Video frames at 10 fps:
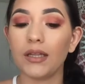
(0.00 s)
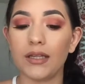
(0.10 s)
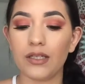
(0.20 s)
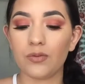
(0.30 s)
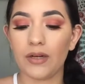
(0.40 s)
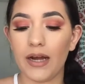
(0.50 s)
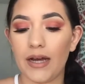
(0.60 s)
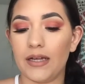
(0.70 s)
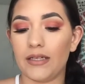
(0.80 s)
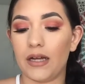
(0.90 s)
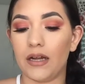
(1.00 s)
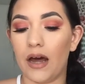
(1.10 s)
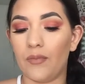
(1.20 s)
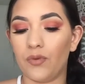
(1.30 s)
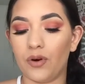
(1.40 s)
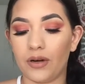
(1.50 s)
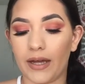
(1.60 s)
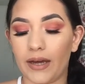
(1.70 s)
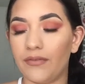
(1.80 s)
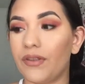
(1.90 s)
this one has a lot more
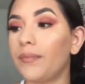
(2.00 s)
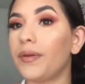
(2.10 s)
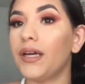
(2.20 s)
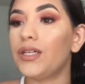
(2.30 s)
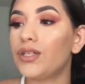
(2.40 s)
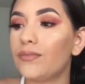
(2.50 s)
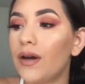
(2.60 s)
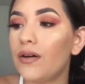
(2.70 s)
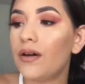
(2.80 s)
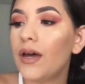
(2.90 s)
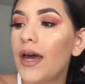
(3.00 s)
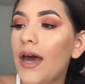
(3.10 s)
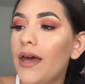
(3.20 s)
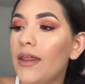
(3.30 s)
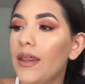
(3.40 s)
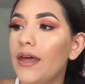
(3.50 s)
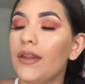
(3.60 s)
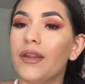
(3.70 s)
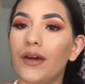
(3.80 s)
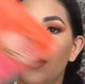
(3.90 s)
like of the peach smell
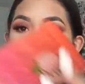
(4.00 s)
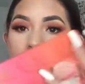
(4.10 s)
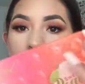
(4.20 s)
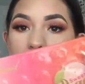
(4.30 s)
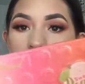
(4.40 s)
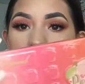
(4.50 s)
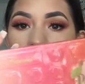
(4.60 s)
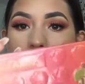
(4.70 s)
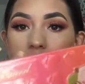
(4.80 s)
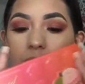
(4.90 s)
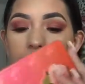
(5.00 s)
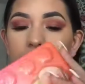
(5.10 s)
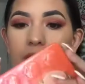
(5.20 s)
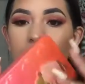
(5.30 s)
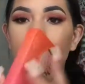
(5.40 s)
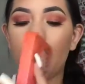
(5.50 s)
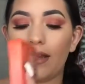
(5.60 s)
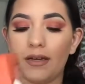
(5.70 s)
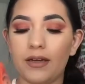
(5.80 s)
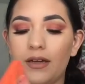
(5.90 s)
than the original Sweet Peach
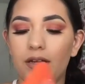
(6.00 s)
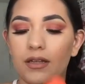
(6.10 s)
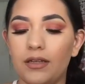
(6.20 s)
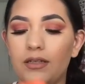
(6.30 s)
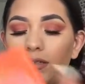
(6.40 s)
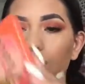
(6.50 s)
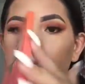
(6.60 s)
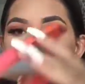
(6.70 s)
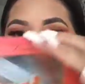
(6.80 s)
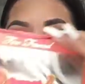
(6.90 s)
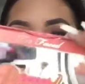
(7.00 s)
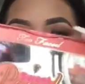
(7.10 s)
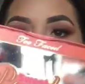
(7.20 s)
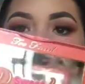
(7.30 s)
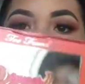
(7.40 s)
palette. This is what this one looks